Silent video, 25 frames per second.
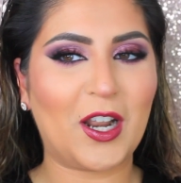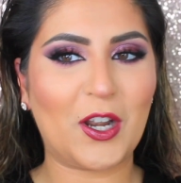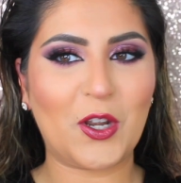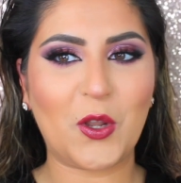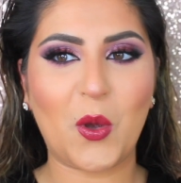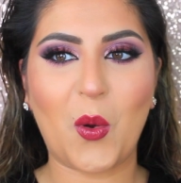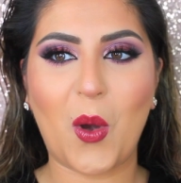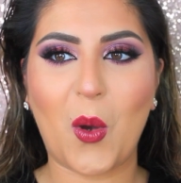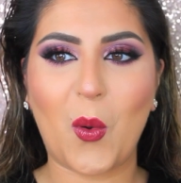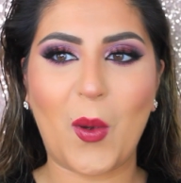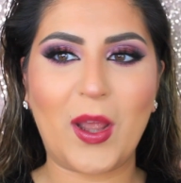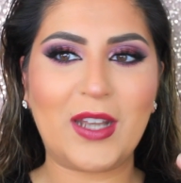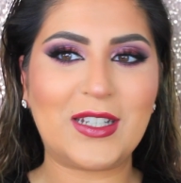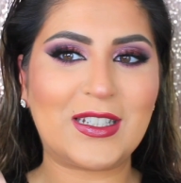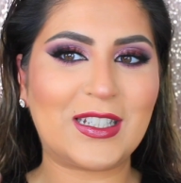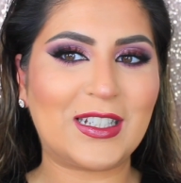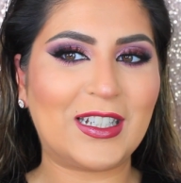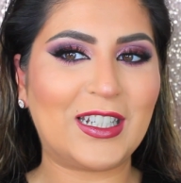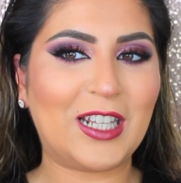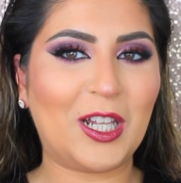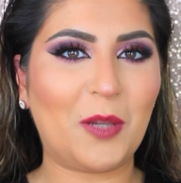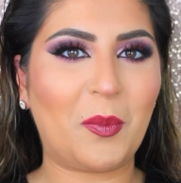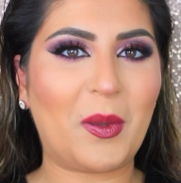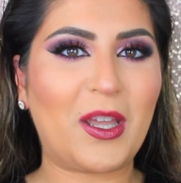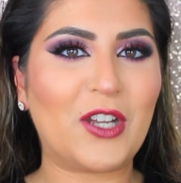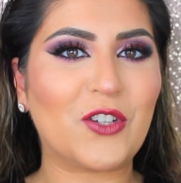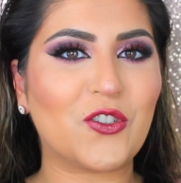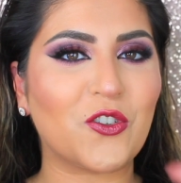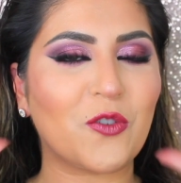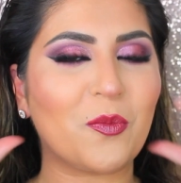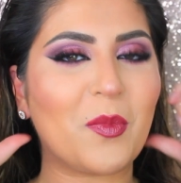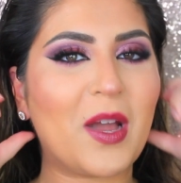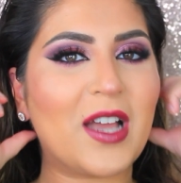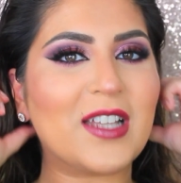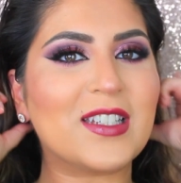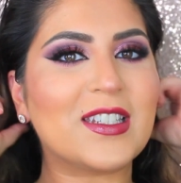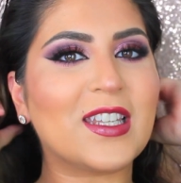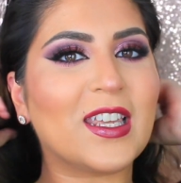I know I went a little bit
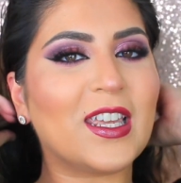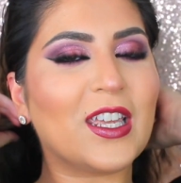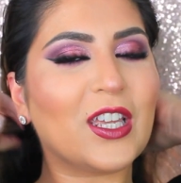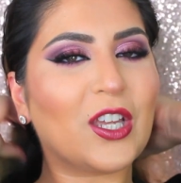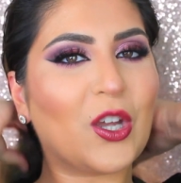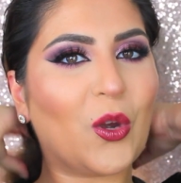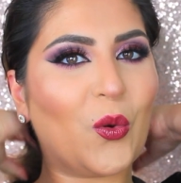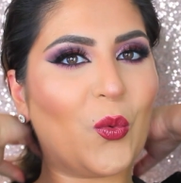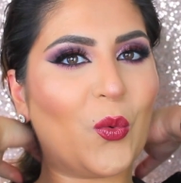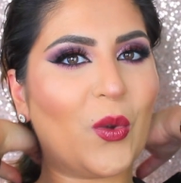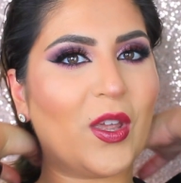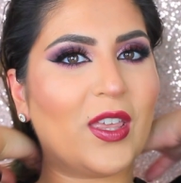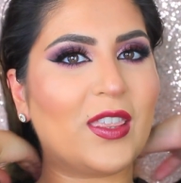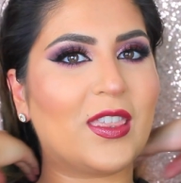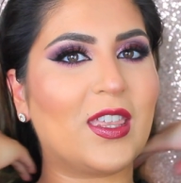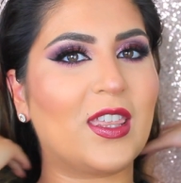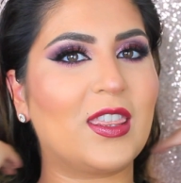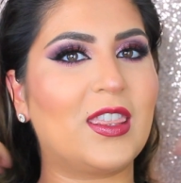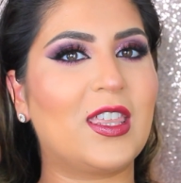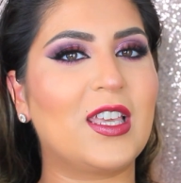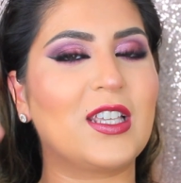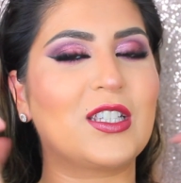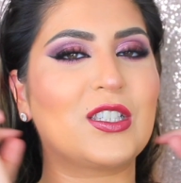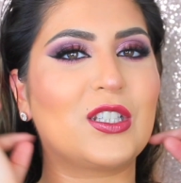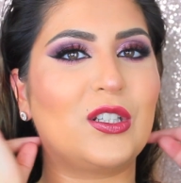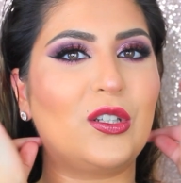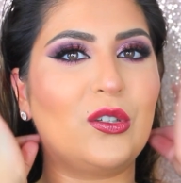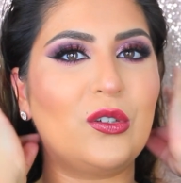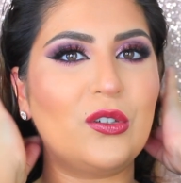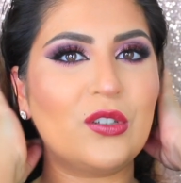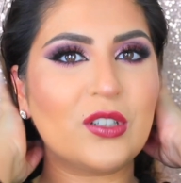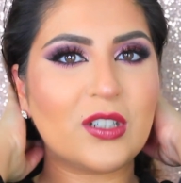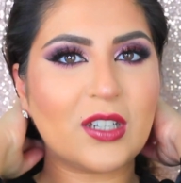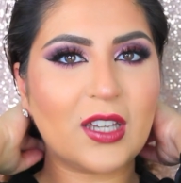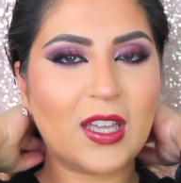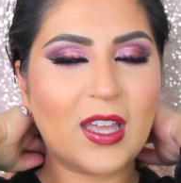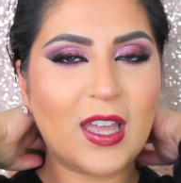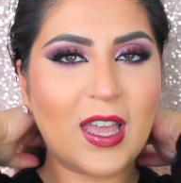dramatic with this
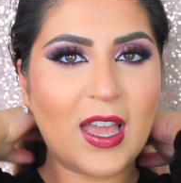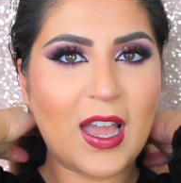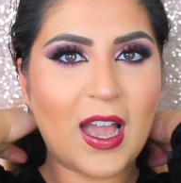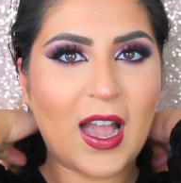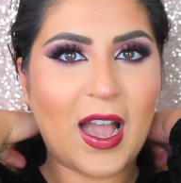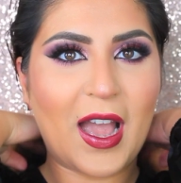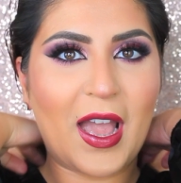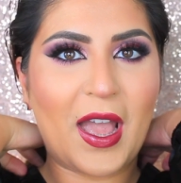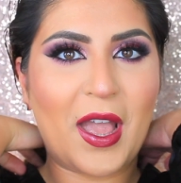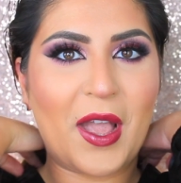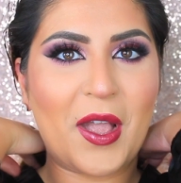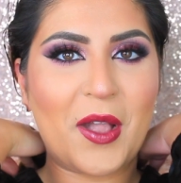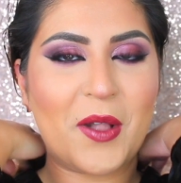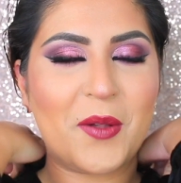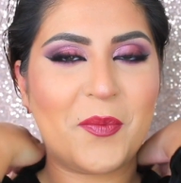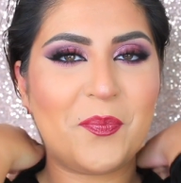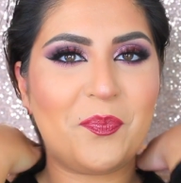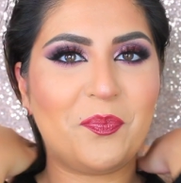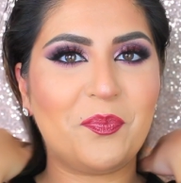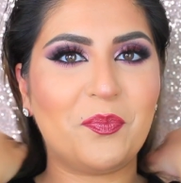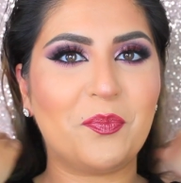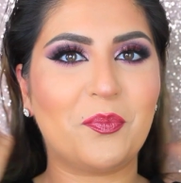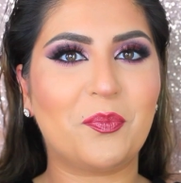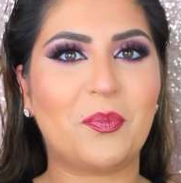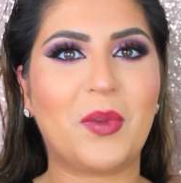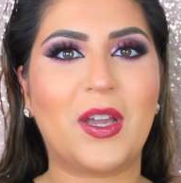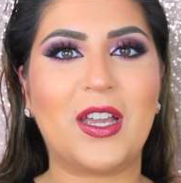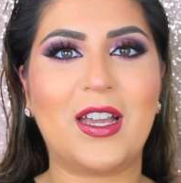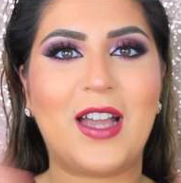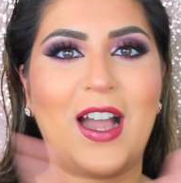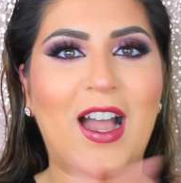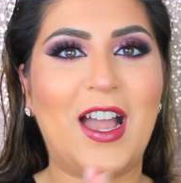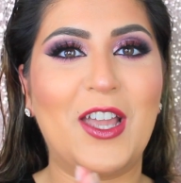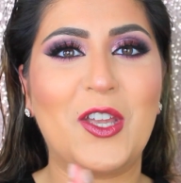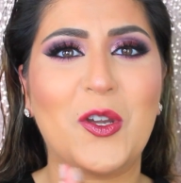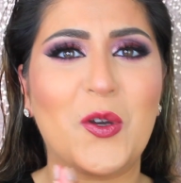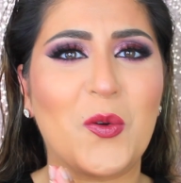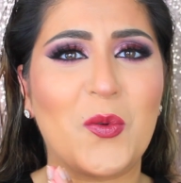look, but
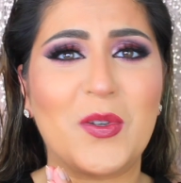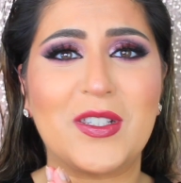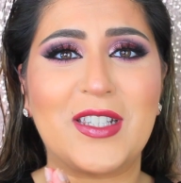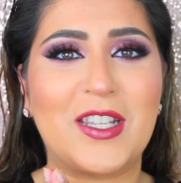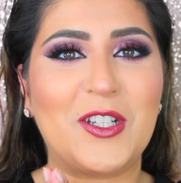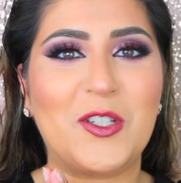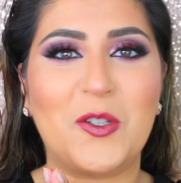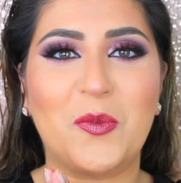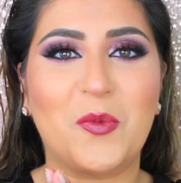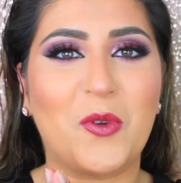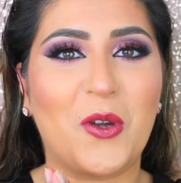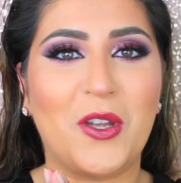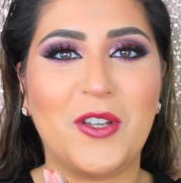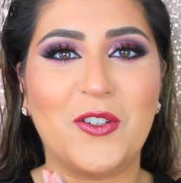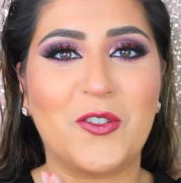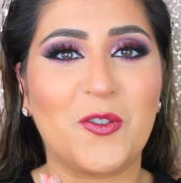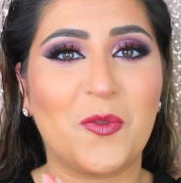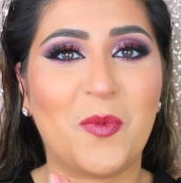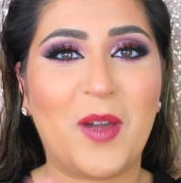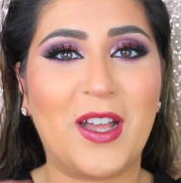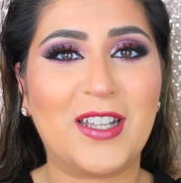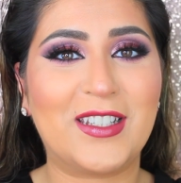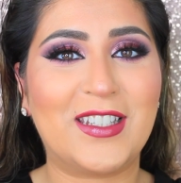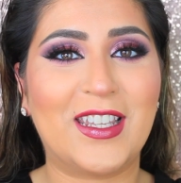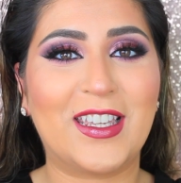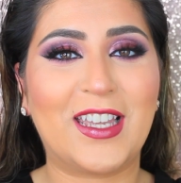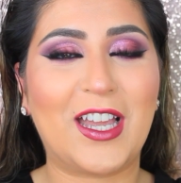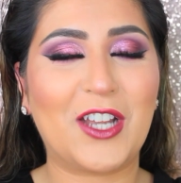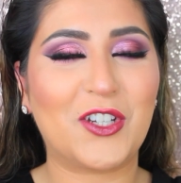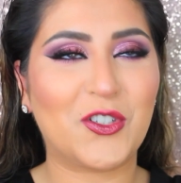I always end up going dramatic.